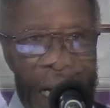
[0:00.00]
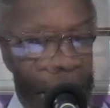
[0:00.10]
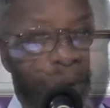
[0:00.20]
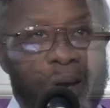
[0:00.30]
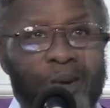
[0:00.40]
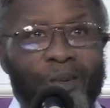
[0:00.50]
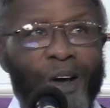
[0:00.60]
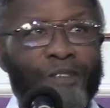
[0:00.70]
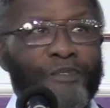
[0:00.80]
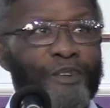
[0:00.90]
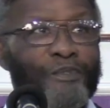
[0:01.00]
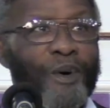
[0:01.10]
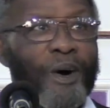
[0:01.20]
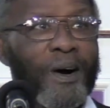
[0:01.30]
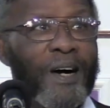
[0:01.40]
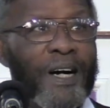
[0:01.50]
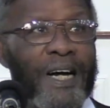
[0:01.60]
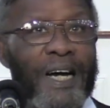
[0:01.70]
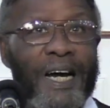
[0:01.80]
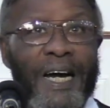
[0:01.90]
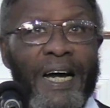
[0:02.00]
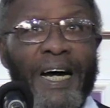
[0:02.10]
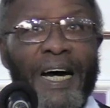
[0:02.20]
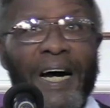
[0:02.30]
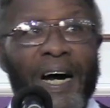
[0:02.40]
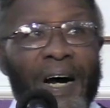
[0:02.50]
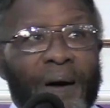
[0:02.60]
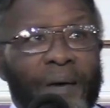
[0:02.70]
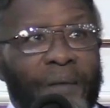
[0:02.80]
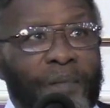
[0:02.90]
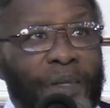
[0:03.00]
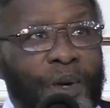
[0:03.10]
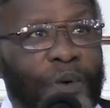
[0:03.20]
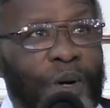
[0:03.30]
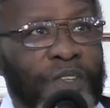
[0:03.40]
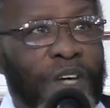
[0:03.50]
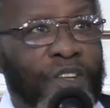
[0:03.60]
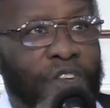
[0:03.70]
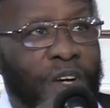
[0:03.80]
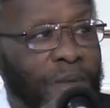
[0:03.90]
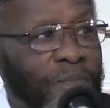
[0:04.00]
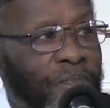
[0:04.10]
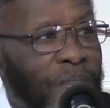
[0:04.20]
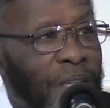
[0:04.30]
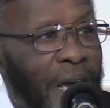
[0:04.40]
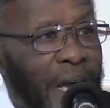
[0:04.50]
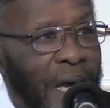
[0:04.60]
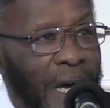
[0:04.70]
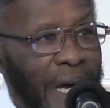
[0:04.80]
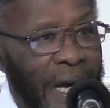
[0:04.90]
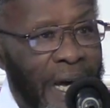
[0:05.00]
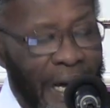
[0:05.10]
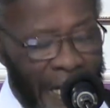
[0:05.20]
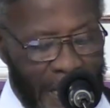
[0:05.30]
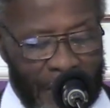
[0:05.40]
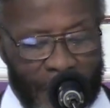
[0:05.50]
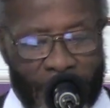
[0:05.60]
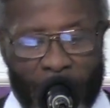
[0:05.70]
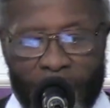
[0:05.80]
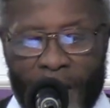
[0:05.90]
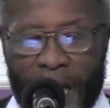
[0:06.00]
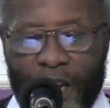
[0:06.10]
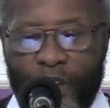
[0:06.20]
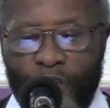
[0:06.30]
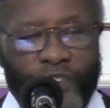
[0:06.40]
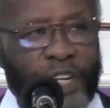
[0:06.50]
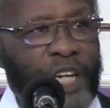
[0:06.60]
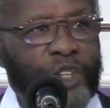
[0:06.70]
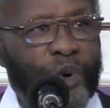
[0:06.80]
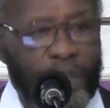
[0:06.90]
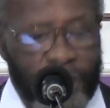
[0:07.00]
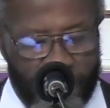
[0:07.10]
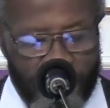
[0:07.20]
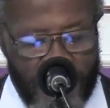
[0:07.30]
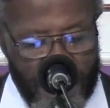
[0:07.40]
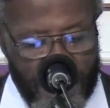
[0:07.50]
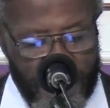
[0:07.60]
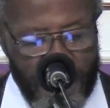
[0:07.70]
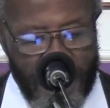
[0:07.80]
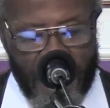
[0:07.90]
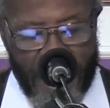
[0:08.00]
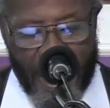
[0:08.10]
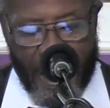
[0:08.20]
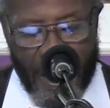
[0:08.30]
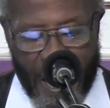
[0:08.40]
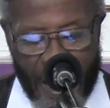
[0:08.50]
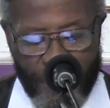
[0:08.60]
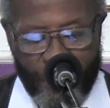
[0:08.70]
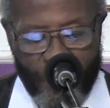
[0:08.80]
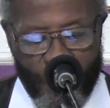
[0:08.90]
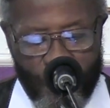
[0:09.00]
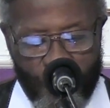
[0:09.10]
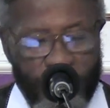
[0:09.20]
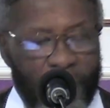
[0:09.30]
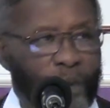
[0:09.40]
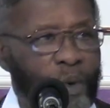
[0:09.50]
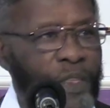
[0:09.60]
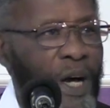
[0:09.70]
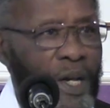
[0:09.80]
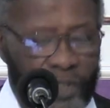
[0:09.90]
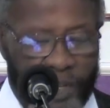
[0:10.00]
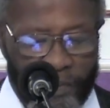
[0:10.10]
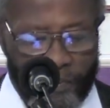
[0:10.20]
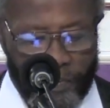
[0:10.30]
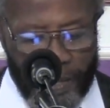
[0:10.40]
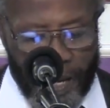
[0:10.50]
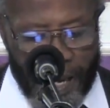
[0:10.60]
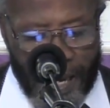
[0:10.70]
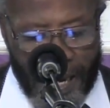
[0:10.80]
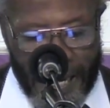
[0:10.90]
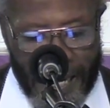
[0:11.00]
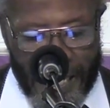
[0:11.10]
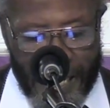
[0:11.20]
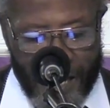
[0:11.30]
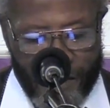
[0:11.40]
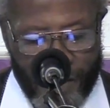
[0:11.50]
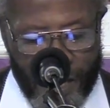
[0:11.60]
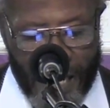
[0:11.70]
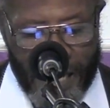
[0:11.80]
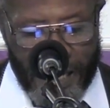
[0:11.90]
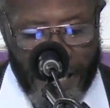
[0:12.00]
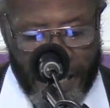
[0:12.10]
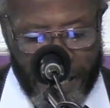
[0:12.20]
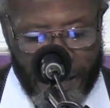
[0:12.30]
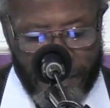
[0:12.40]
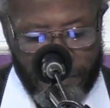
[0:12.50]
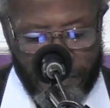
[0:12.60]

we are grateful for uh, your attention uh, and your stick to itiveness uh, as you share with us uh, and even another